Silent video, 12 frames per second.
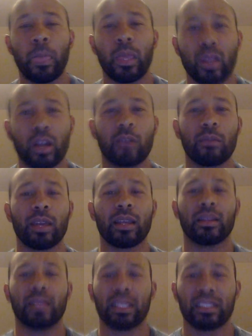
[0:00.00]
You know what I
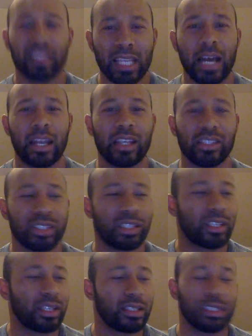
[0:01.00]
mean? That's just how that
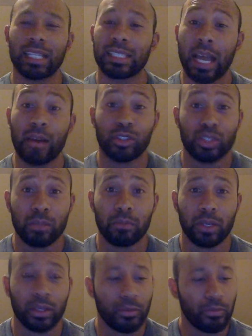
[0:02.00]
shit is, and that's how it should
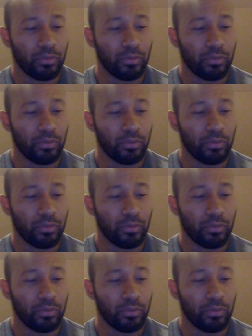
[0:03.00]
be.